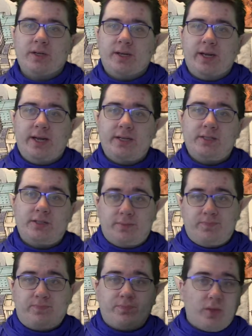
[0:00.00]
and
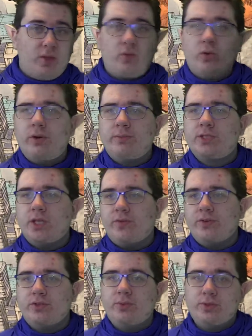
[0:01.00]
threw himself
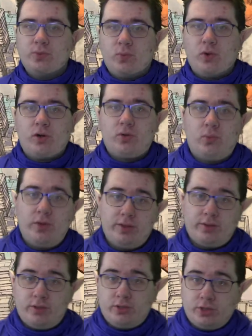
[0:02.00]
into his work
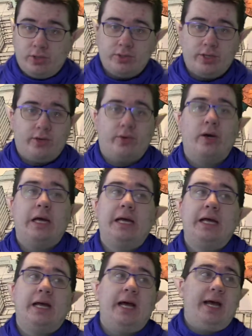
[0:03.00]
with Shoto.
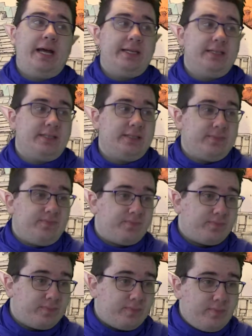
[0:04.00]
And
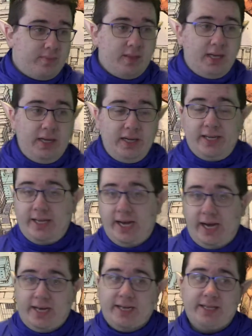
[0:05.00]

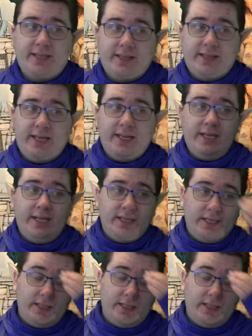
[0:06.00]
yeah, they.